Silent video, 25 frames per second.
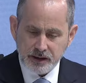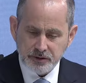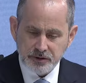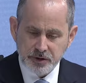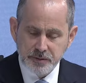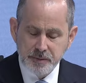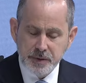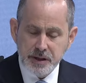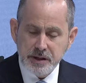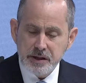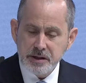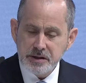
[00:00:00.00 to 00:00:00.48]

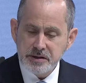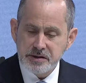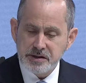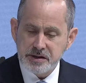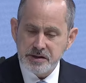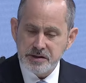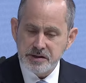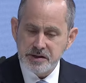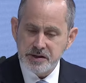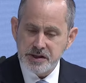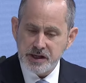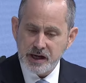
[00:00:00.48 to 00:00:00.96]
To me,
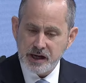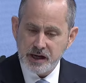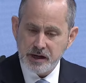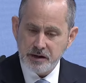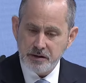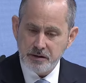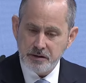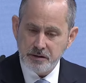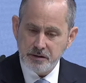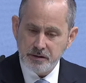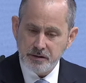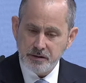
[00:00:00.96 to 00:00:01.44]
it's a
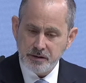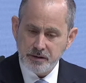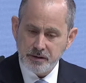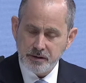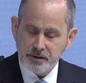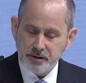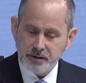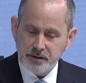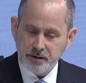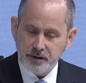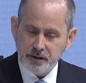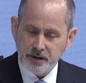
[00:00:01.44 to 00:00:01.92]
desire
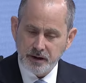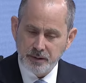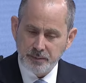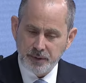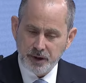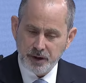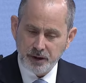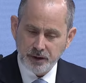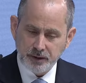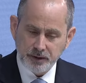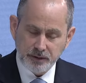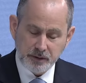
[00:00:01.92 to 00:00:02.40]

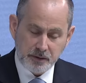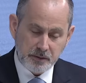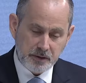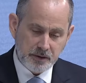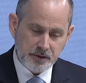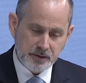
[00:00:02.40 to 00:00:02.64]
among